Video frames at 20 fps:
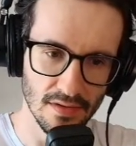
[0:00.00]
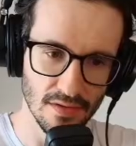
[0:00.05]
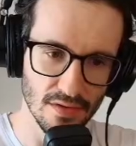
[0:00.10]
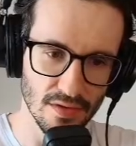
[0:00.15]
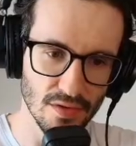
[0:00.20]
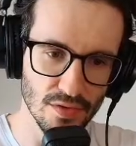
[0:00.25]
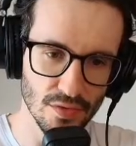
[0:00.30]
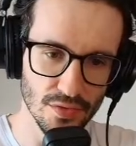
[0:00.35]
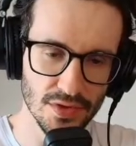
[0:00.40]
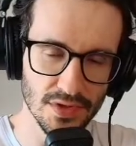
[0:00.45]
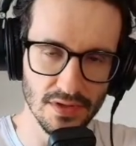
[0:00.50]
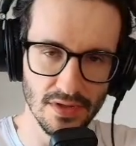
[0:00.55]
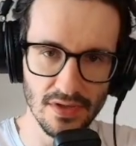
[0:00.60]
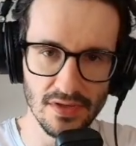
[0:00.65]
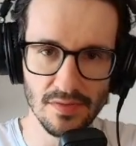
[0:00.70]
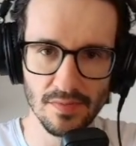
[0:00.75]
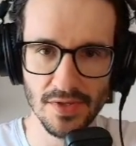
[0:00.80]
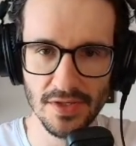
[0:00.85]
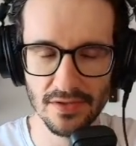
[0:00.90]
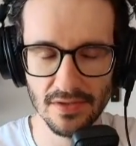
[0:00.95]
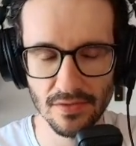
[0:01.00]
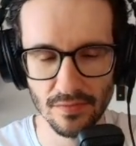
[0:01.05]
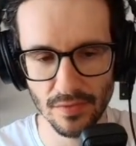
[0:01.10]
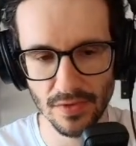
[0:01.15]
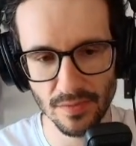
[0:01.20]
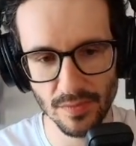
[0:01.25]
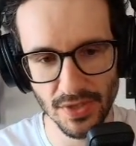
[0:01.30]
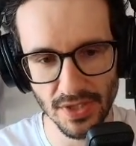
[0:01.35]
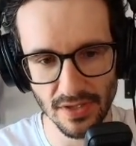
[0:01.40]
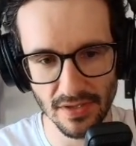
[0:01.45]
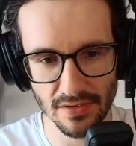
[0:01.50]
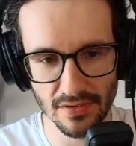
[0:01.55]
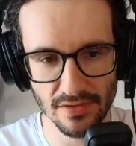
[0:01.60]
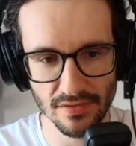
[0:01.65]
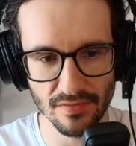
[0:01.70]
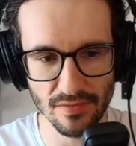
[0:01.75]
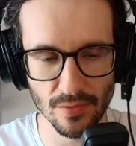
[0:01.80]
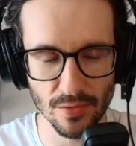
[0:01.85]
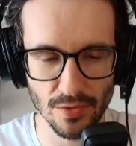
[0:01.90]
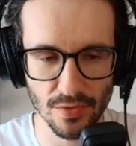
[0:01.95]
use statement that will be added
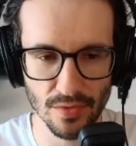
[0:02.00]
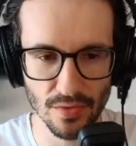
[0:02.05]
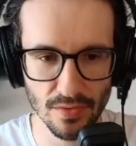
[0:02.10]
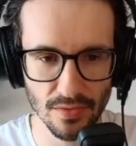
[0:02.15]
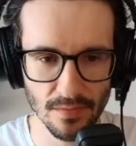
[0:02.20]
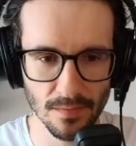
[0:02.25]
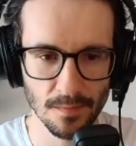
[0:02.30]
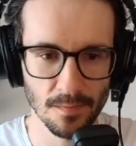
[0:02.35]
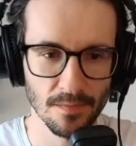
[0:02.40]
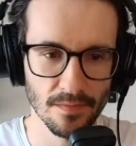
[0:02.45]
for you.